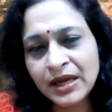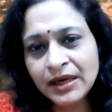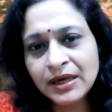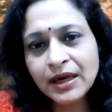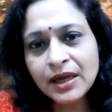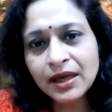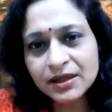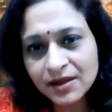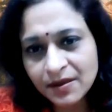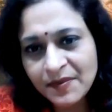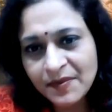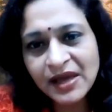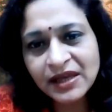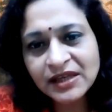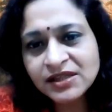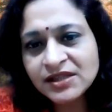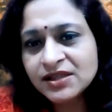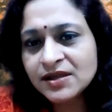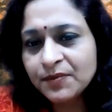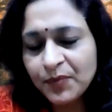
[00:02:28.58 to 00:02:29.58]
in the
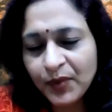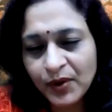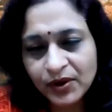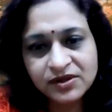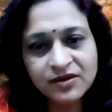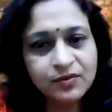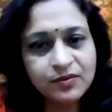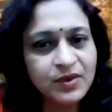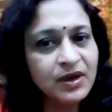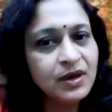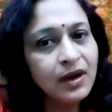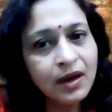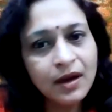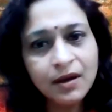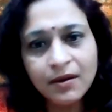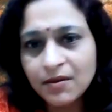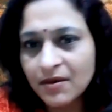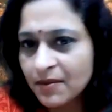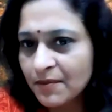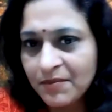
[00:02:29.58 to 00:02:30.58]
best possible
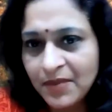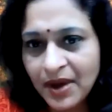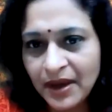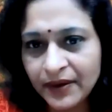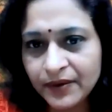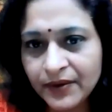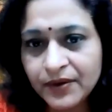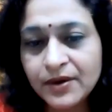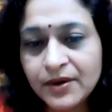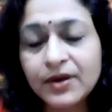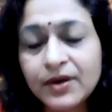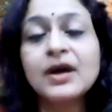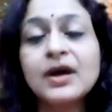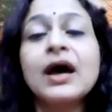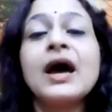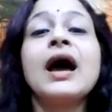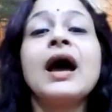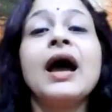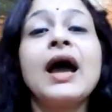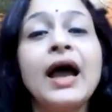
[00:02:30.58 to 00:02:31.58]
manner.
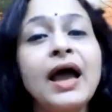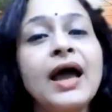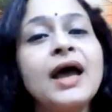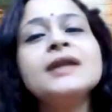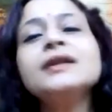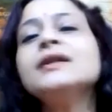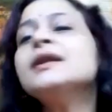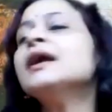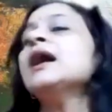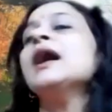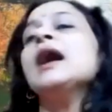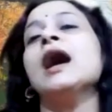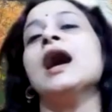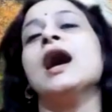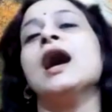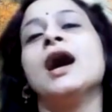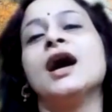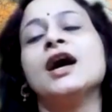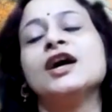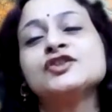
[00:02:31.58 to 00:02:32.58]
And
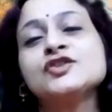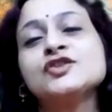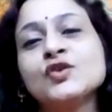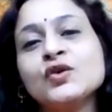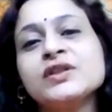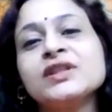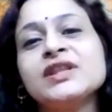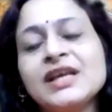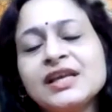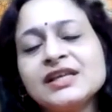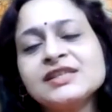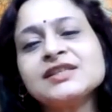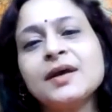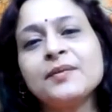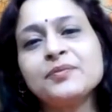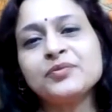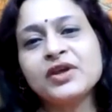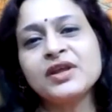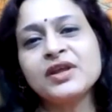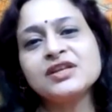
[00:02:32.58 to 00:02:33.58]
uh, so
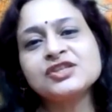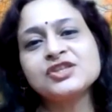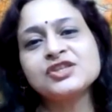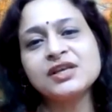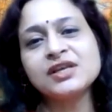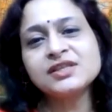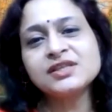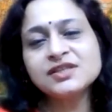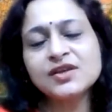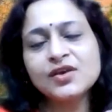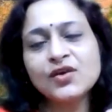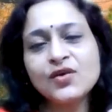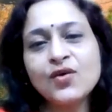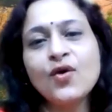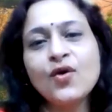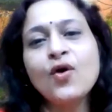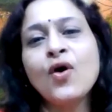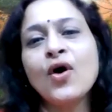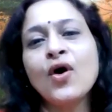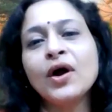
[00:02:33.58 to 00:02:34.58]
these Saptarishis
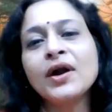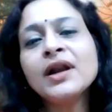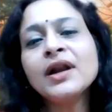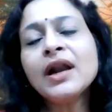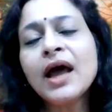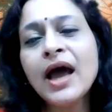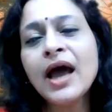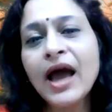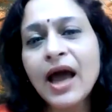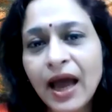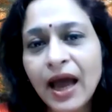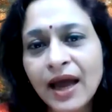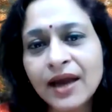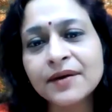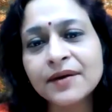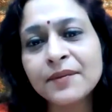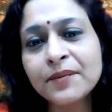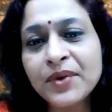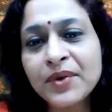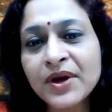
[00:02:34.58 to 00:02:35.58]
go on
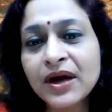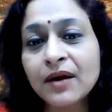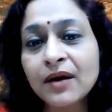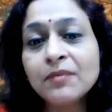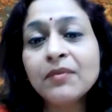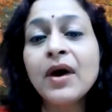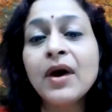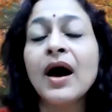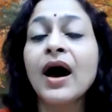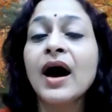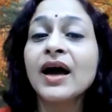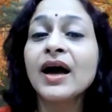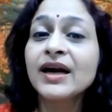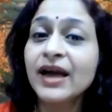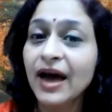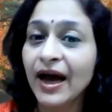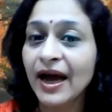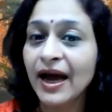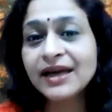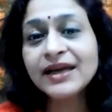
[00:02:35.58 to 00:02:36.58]
and become
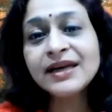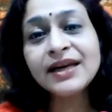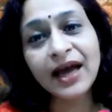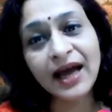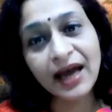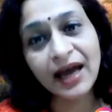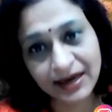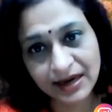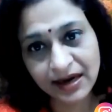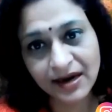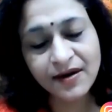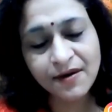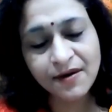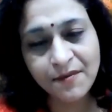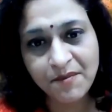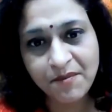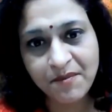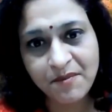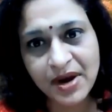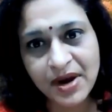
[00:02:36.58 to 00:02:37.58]
our guide and our
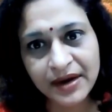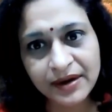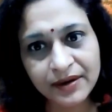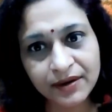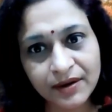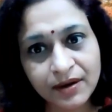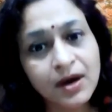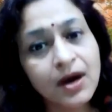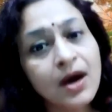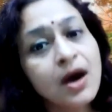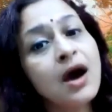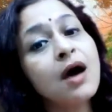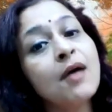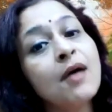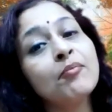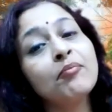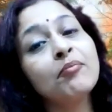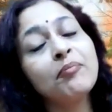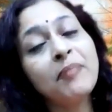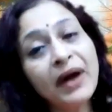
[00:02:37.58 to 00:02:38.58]
mentor.
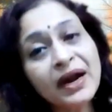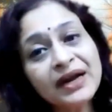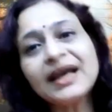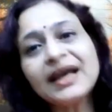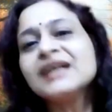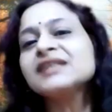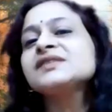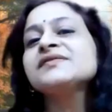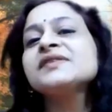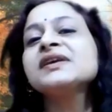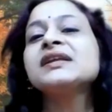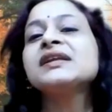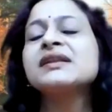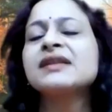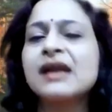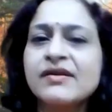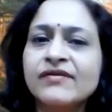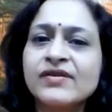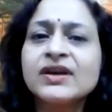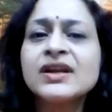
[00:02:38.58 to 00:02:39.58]
But as
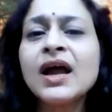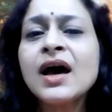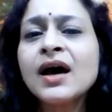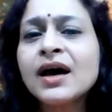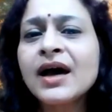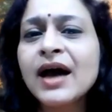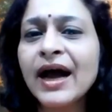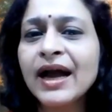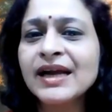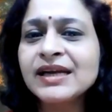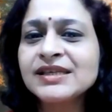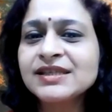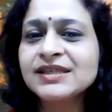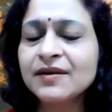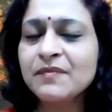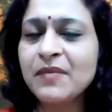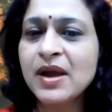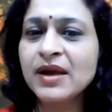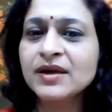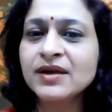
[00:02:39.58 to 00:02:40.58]
we revere our
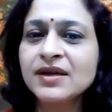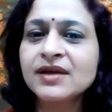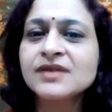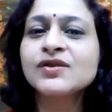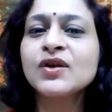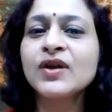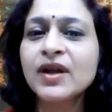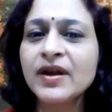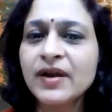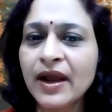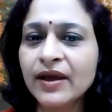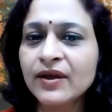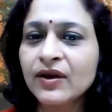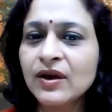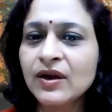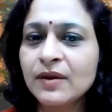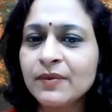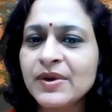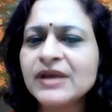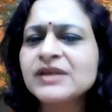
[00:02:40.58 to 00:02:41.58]
guides and mentors on a
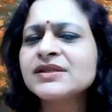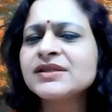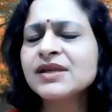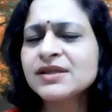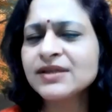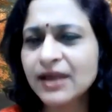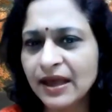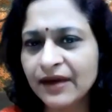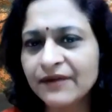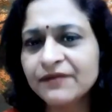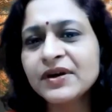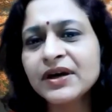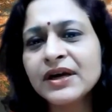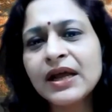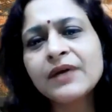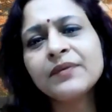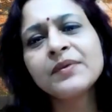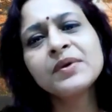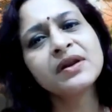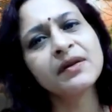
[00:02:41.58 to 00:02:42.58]
regular basis,
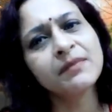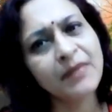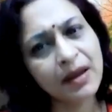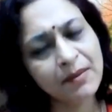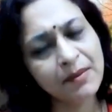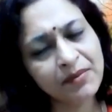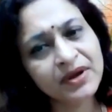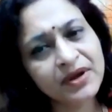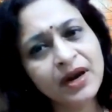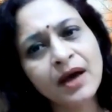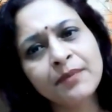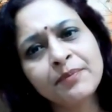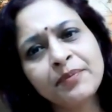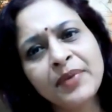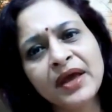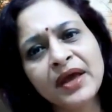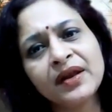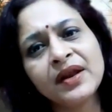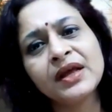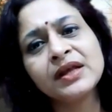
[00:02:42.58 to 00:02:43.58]
every day we remember our
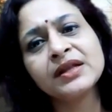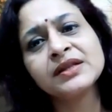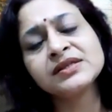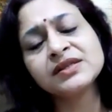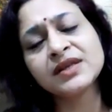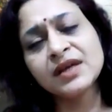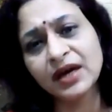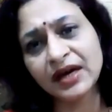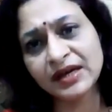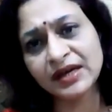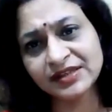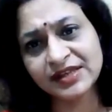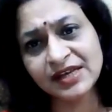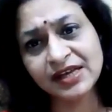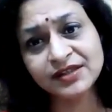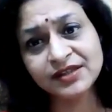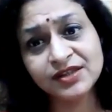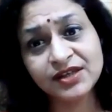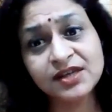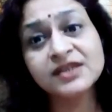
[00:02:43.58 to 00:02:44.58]
parents,
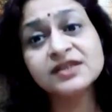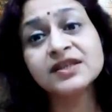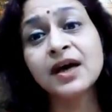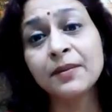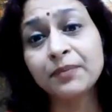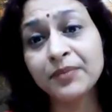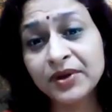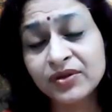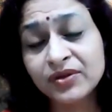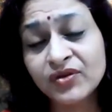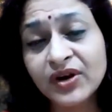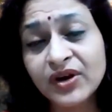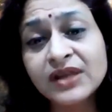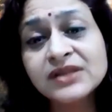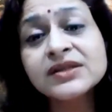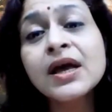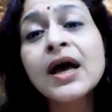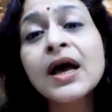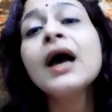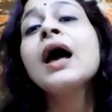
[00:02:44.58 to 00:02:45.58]
ancestors, our
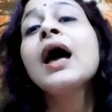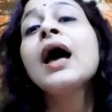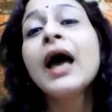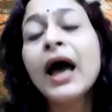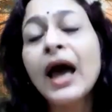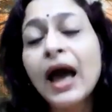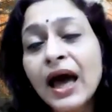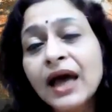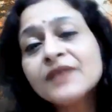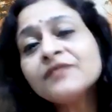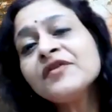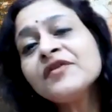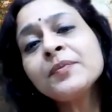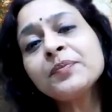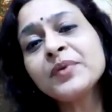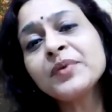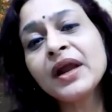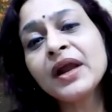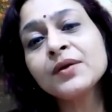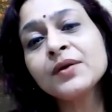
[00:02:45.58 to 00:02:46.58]
pitris, and
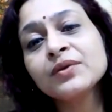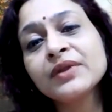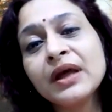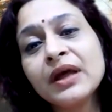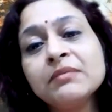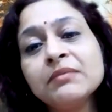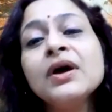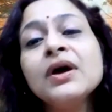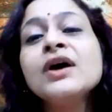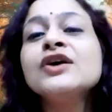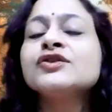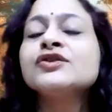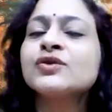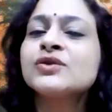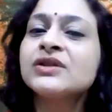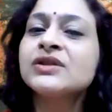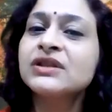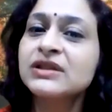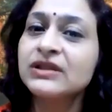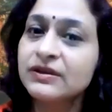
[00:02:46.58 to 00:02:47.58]
we pray to them.
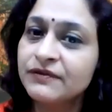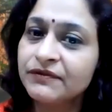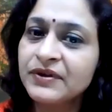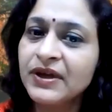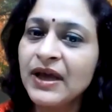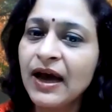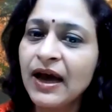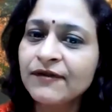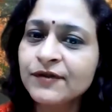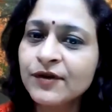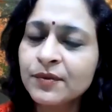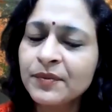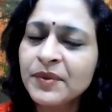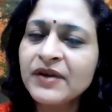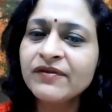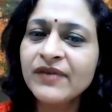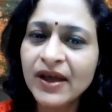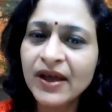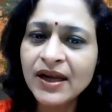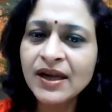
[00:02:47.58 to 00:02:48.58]
So we have to
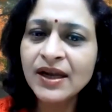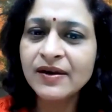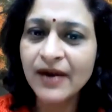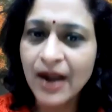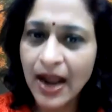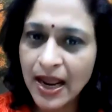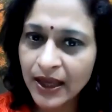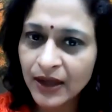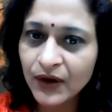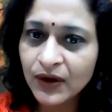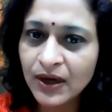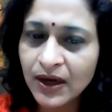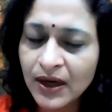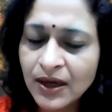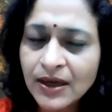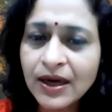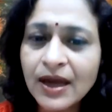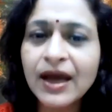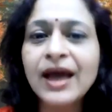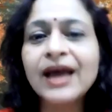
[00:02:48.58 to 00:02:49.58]
be very
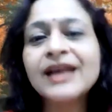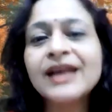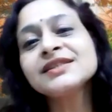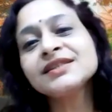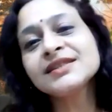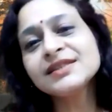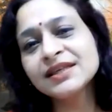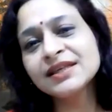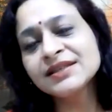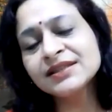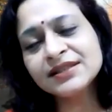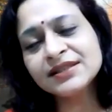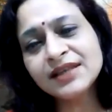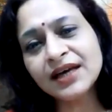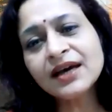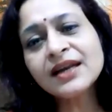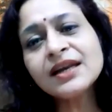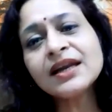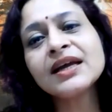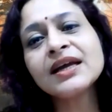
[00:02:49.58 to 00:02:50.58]
regular and
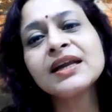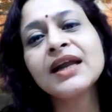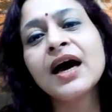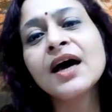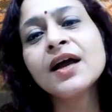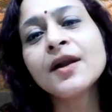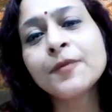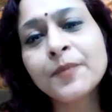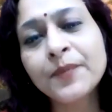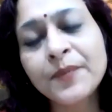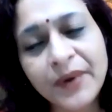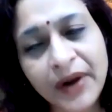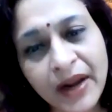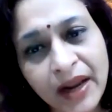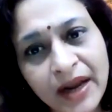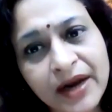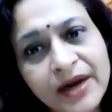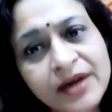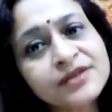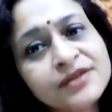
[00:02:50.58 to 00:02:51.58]
sincere in our
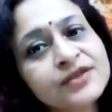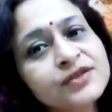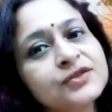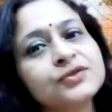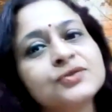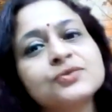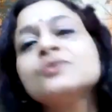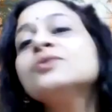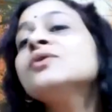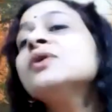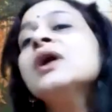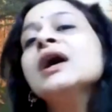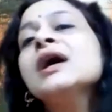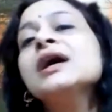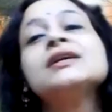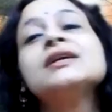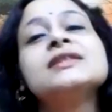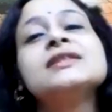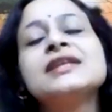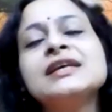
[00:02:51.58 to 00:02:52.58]
prayers to
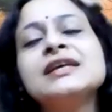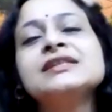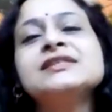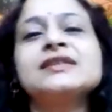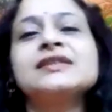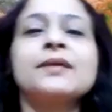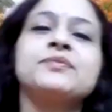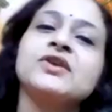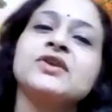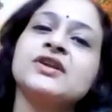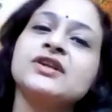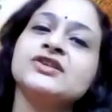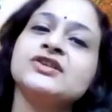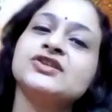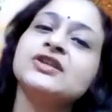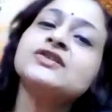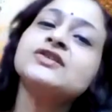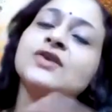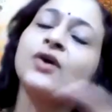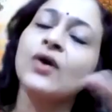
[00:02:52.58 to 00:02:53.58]
these
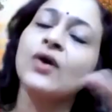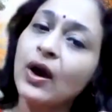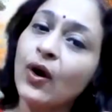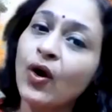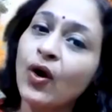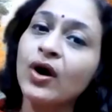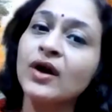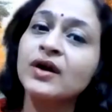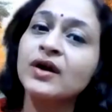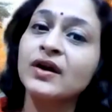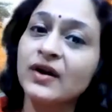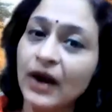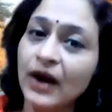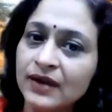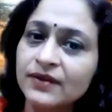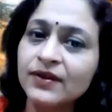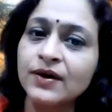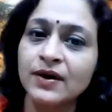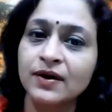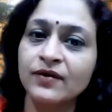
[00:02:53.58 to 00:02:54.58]
Saptarishis, or
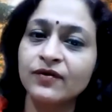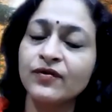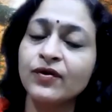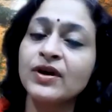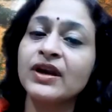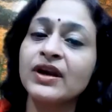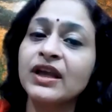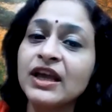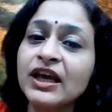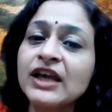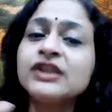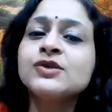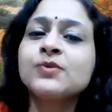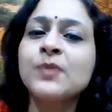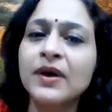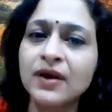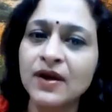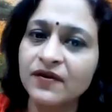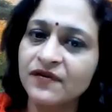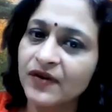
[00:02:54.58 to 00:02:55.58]
rather for each
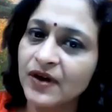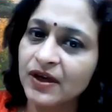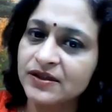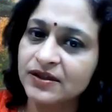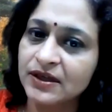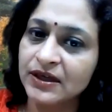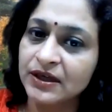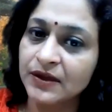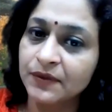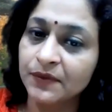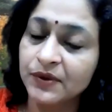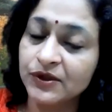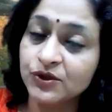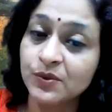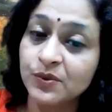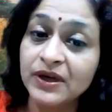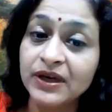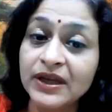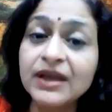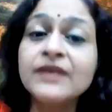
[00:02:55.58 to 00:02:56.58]
one of us
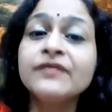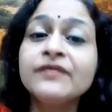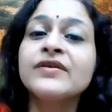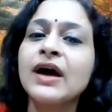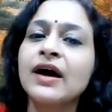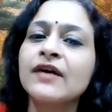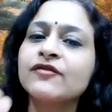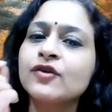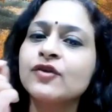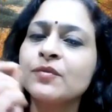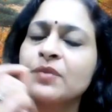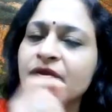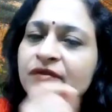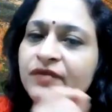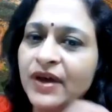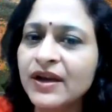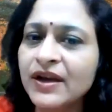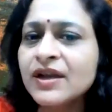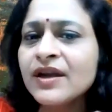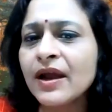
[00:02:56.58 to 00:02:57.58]
individually, we have to be
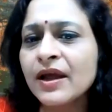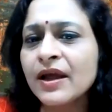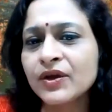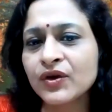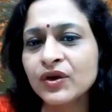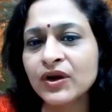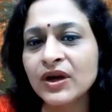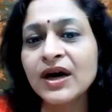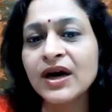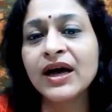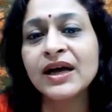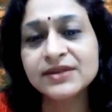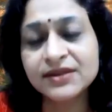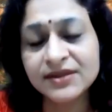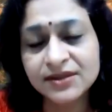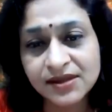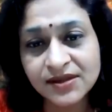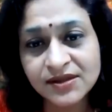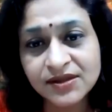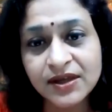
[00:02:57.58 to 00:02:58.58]
very regular
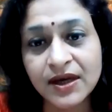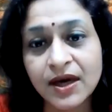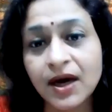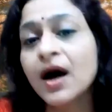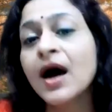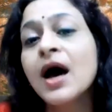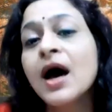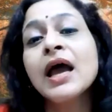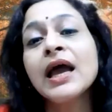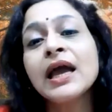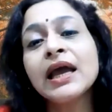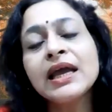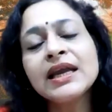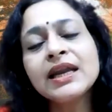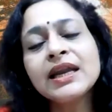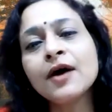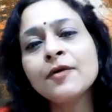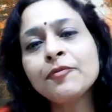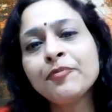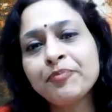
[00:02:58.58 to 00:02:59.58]
and sincere
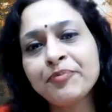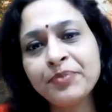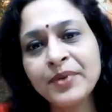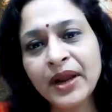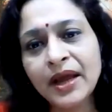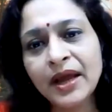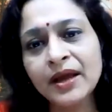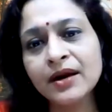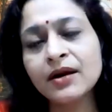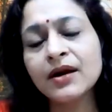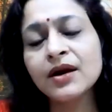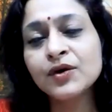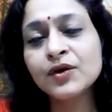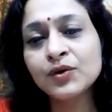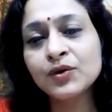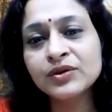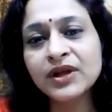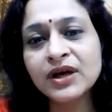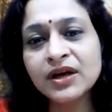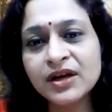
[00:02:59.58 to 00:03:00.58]
in our prayer
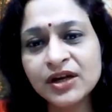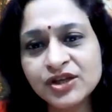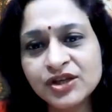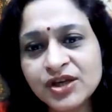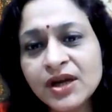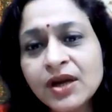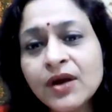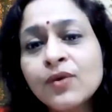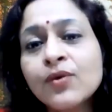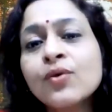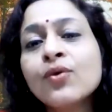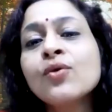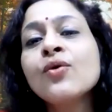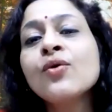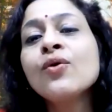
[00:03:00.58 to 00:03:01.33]
to the Rishi